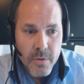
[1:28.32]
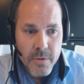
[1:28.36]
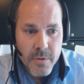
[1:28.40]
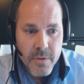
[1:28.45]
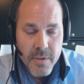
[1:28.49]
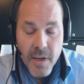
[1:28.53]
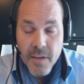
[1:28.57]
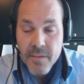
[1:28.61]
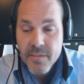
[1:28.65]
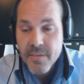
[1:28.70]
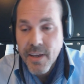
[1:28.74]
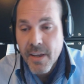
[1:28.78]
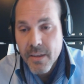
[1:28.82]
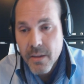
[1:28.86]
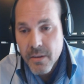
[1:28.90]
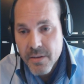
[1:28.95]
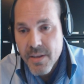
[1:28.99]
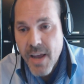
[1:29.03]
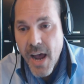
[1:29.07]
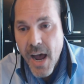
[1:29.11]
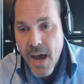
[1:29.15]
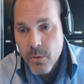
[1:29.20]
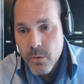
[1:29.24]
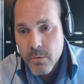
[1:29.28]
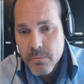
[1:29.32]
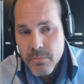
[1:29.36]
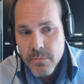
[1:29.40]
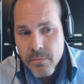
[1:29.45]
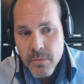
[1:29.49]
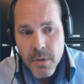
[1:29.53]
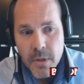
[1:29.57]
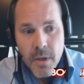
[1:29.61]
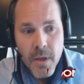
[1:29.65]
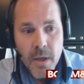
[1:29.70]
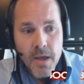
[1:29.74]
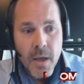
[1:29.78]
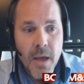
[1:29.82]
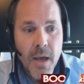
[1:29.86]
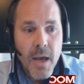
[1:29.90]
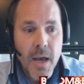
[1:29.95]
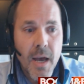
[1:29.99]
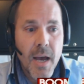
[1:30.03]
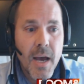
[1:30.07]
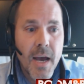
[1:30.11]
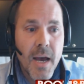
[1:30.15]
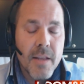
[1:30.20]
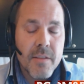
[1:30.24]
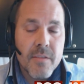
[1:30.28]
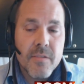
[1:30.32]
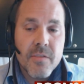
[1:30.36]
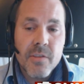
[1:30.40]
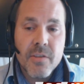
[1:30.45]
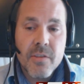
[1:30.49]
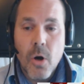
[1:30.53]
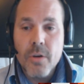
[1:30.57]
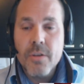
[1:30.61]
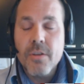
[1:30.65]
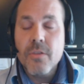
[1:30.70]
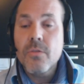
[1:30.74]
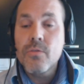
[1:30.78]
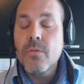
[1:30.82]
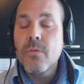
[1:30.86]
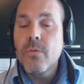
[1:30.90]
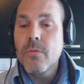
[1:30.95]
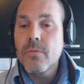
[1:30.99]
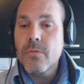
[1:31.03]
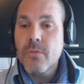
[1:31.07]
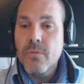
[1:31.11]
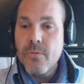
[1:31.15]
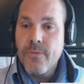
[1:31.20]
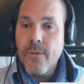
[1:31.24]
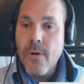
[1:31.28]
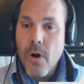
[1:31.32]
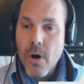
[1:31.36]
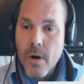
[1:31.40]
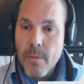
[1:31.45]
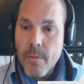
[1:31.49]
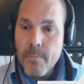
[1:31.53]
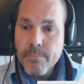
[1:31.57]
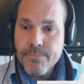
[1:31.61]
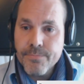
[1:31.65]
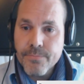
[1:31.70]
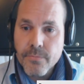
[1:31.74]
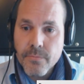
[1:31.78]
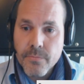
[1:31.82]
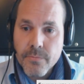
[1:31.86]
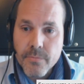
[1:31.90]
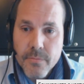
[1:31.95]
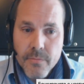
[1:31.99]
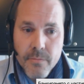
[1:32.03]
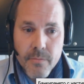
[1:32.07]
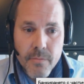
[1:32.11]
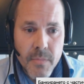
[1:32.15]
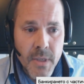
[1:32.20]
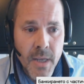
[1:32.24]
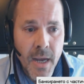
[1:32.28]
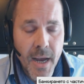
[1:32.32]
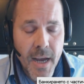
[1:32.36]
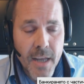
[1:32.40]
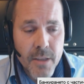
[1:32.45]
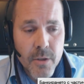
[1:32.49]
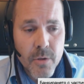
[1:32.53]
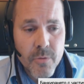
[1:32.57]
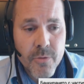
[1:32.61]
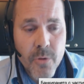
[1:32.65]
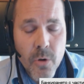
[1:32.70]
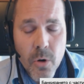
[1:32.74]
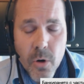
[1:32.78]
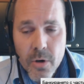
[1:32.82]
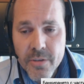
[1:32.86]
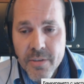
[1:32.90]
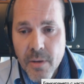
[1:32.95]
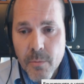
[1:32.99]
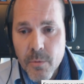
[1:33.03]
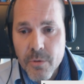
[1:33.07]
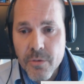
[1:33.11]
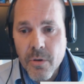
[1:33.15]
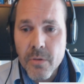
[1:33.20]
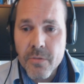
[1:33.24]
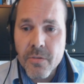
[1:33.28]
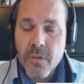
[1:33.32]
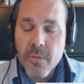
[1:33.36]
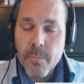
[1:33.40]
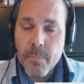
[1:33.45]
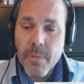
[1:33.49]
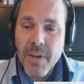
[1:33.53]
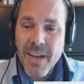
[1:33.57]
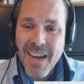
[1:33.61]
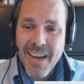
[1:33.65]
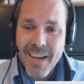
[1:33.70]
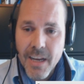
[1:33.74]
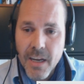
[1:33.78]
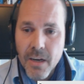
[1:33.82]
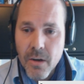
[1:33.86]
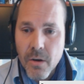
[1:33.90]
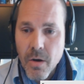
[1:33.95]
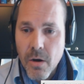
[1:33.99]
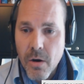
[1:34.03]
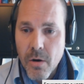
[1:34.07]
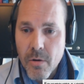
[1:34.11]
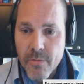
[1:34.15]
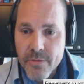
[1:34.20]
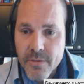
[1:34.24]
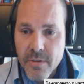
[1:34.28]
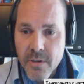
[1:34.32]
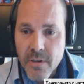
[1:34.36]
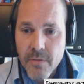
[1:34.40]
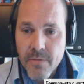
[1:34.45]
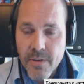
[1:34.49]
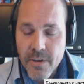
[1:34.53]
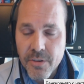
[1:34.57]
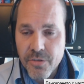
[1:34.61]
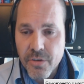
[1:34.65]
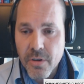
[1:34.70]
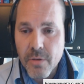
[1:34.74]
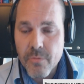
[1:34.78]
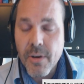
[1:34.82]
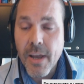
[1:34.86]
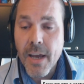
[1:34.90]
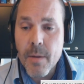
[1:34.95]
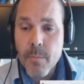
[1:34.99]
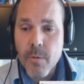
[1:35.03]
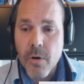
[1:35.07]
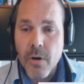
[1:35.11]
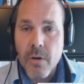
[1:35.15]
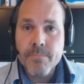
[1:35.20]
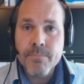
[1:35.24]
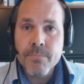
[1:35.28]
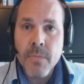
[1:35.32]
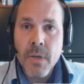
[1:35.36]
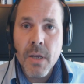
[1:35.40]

they settled down and started to farm. And of course, that was also the beginning of the division of labor.